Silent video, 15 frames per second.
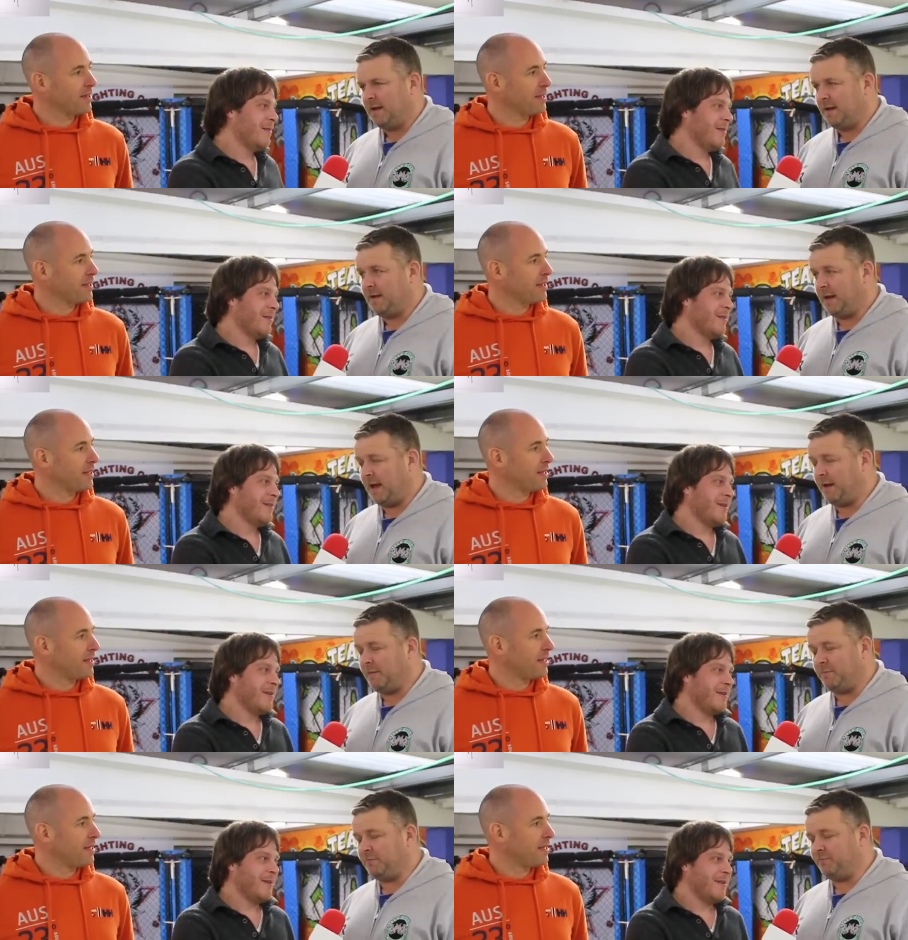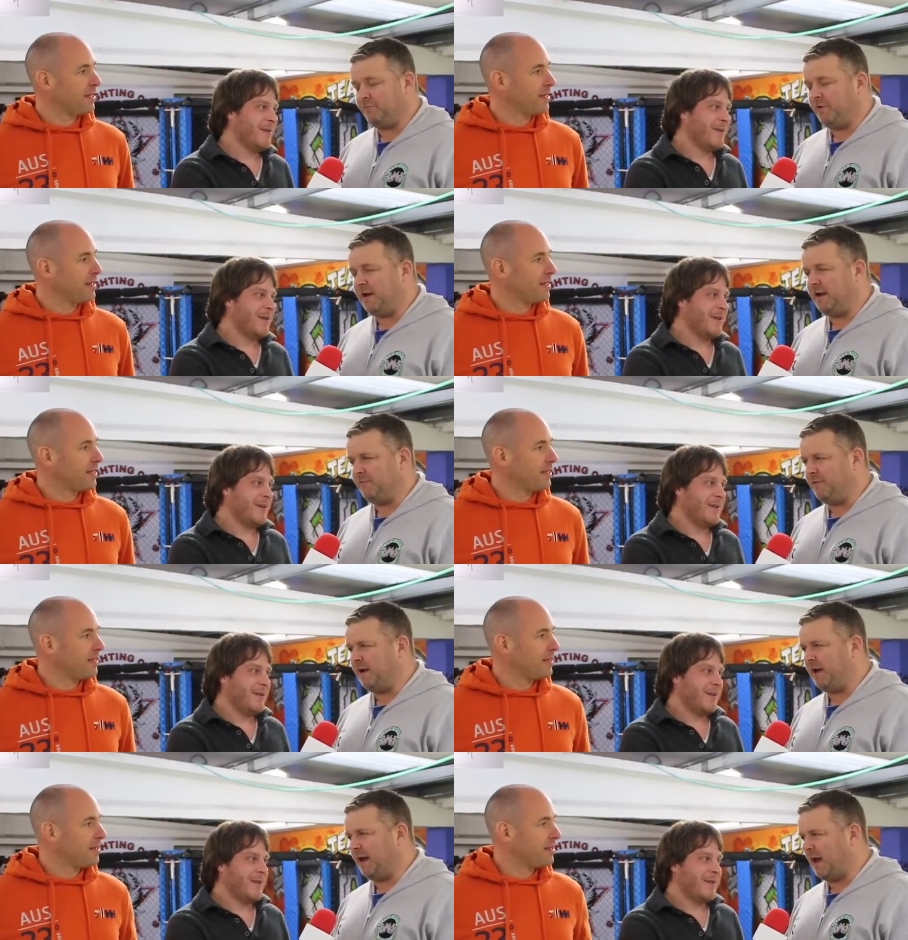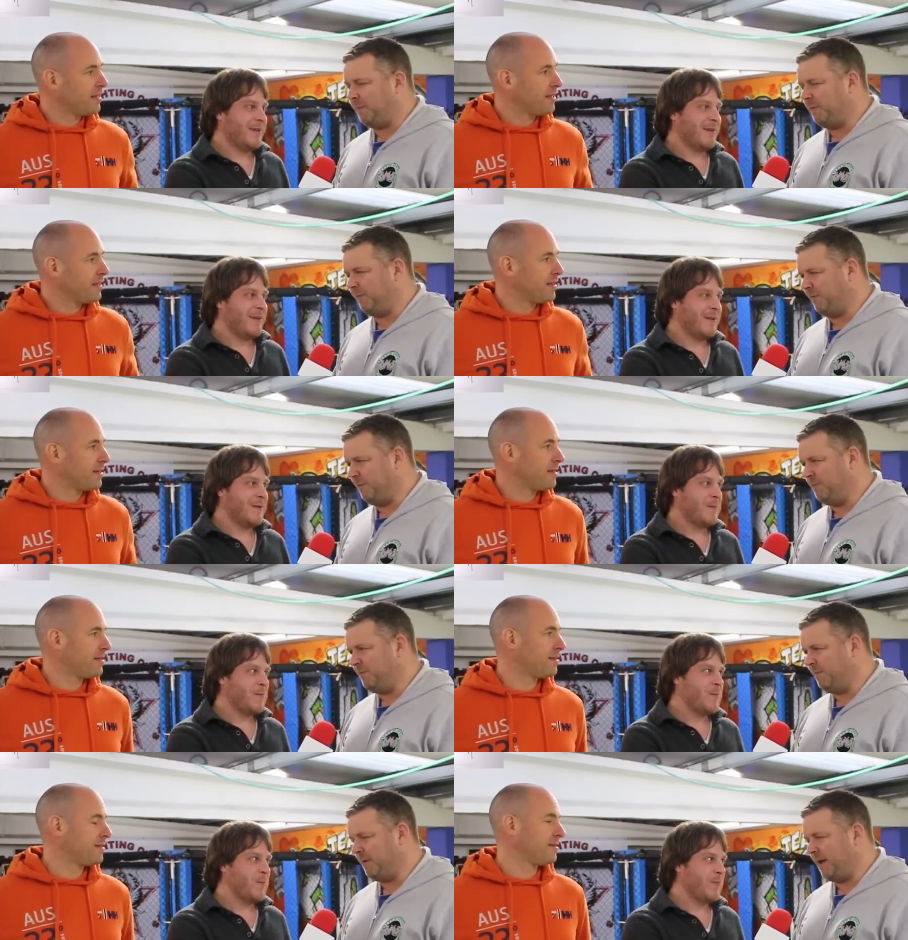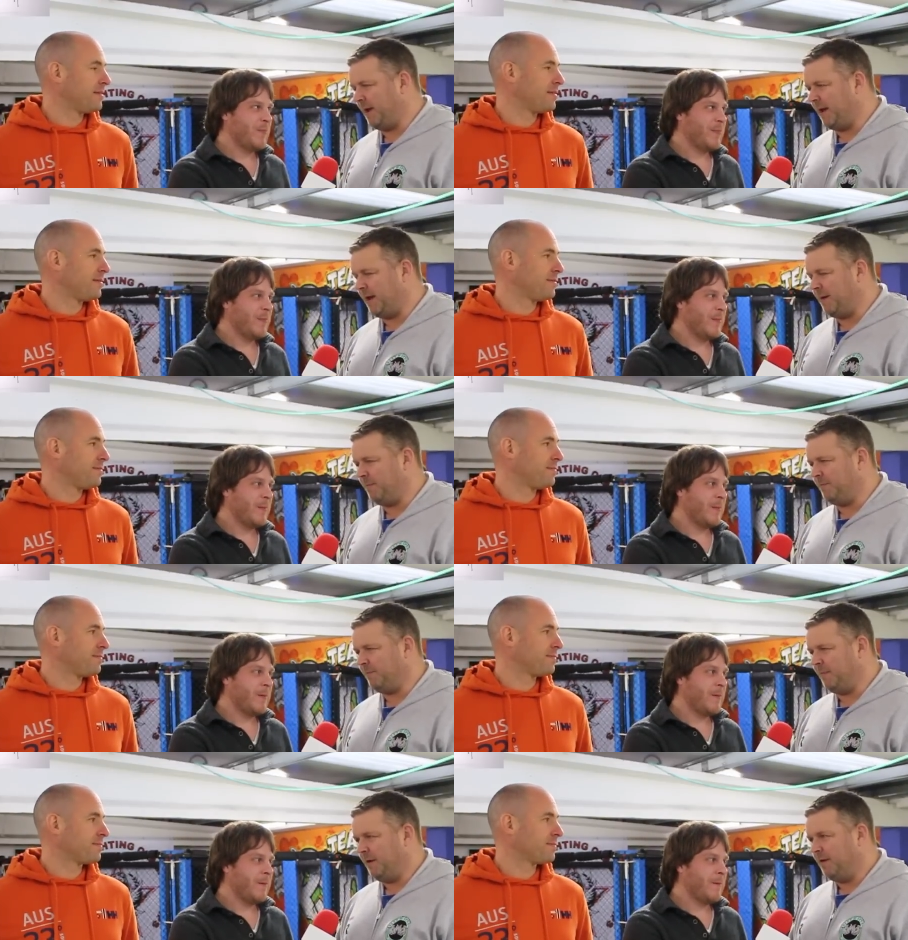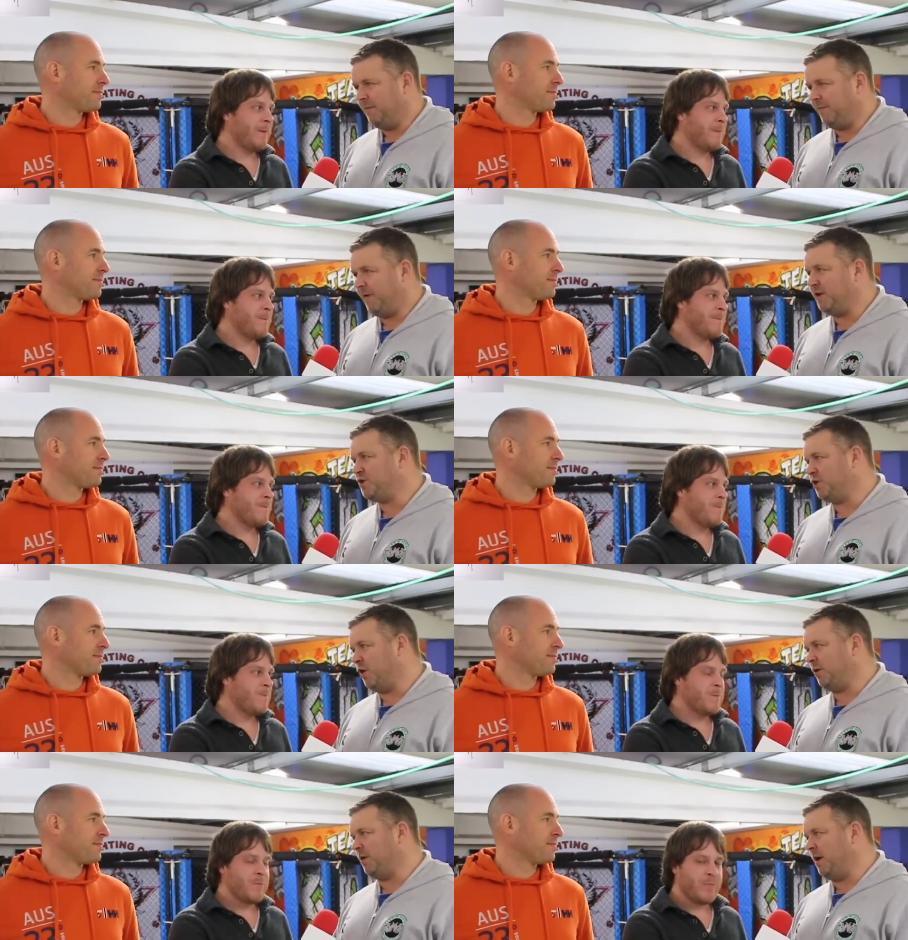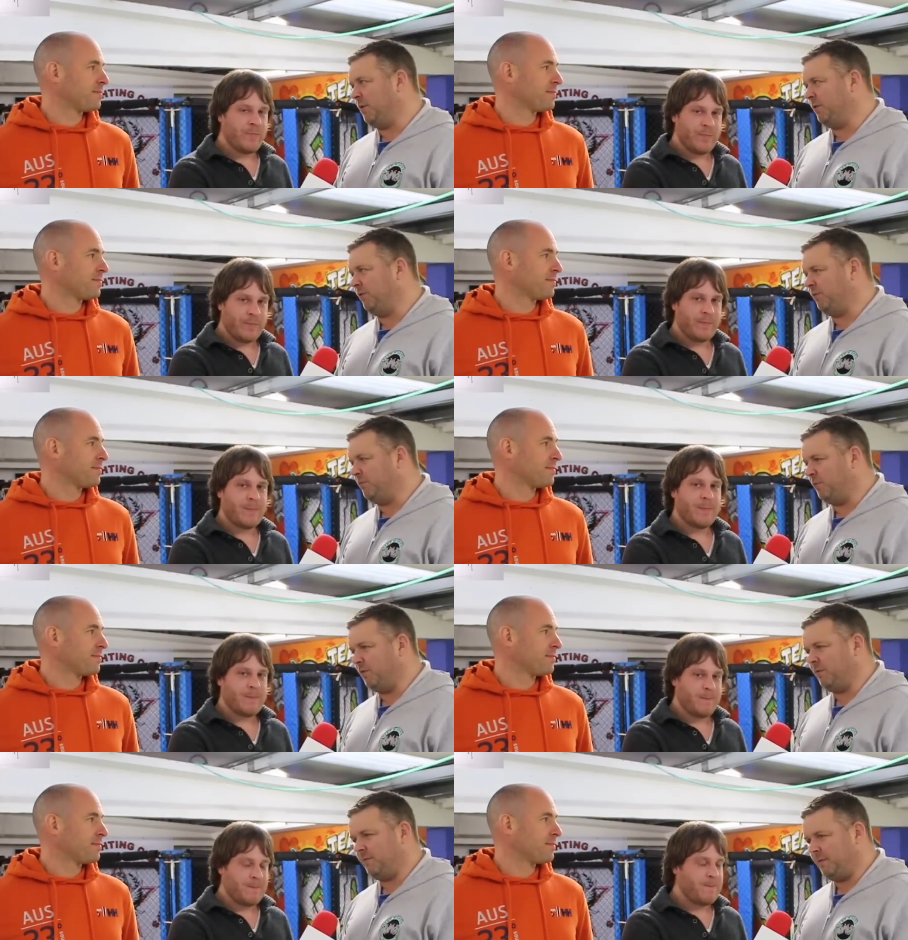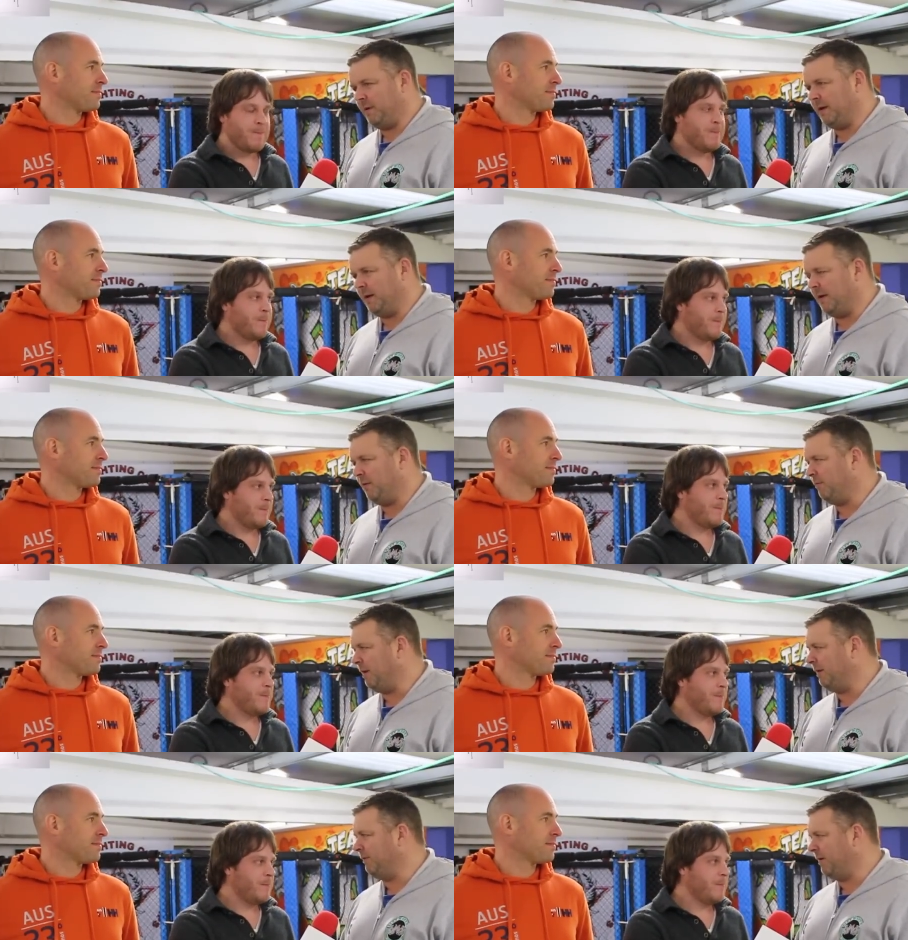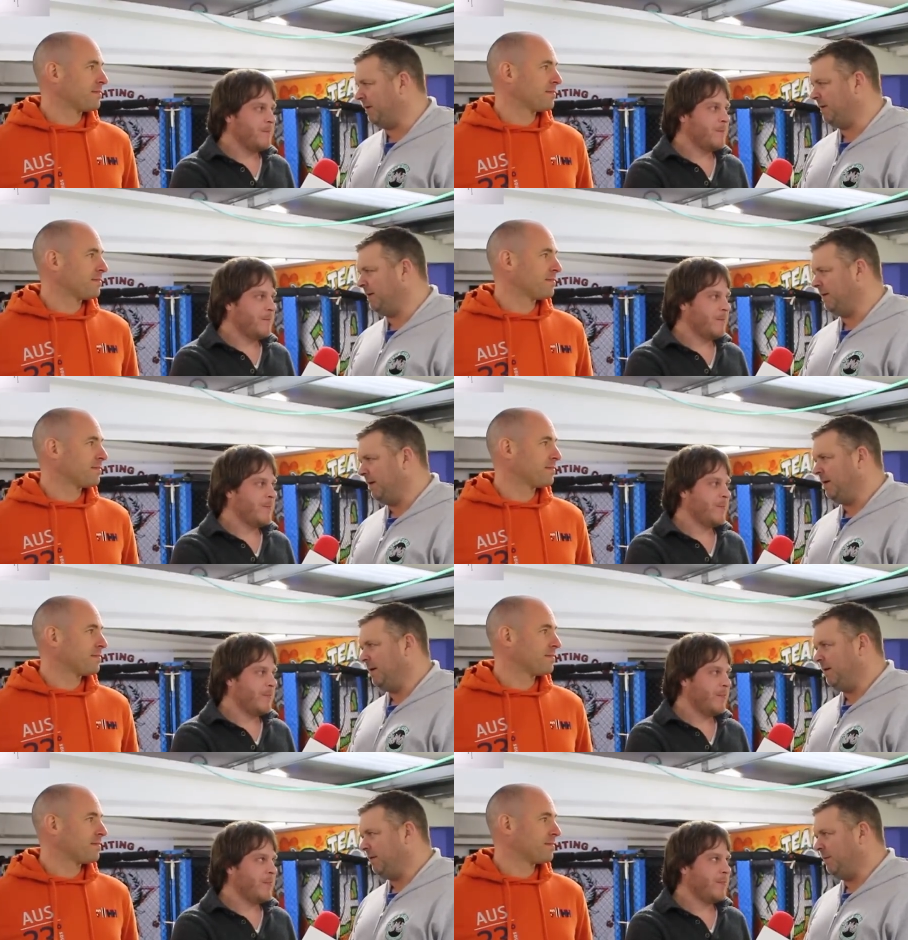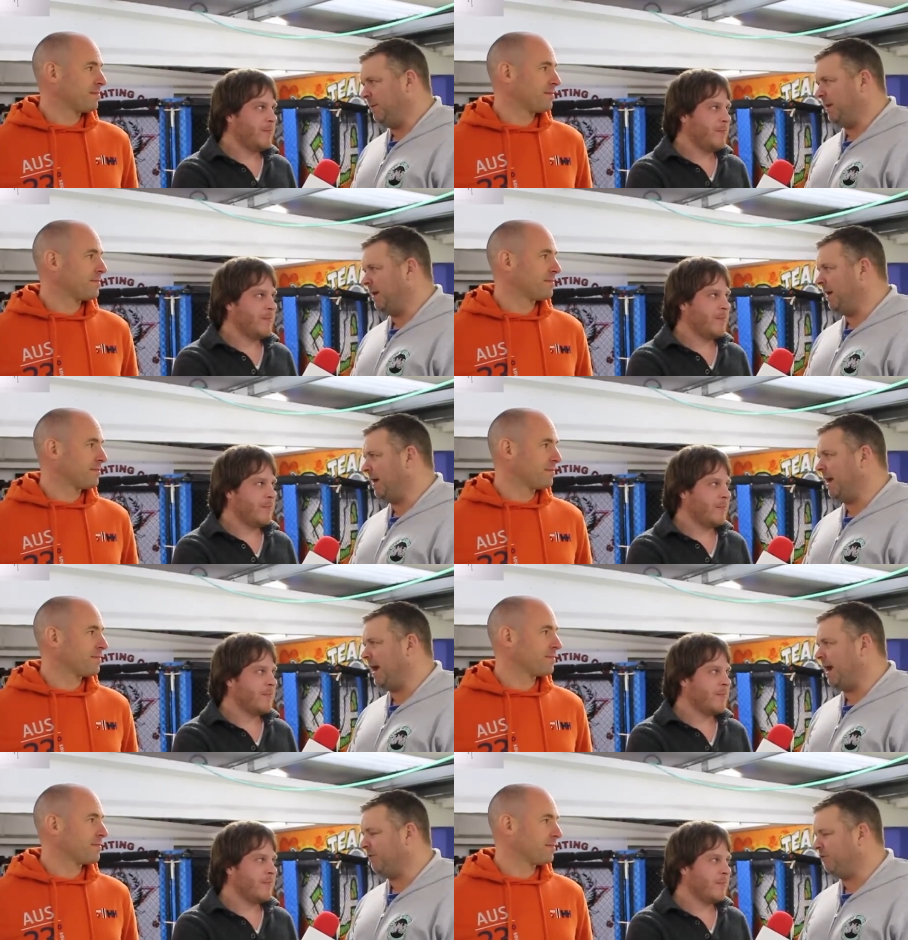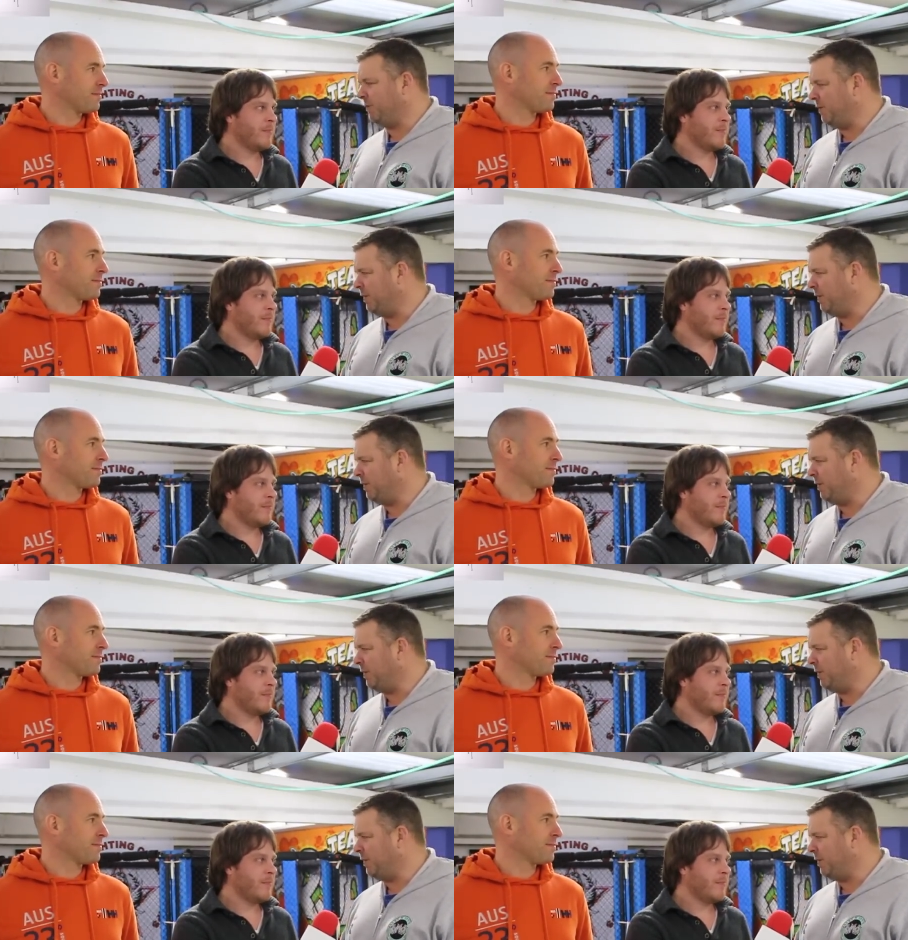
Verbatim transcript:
Speaker 1: Yeah, really, really happy for him. Um, very short notice, but you know, Reds, the minute I asked him, he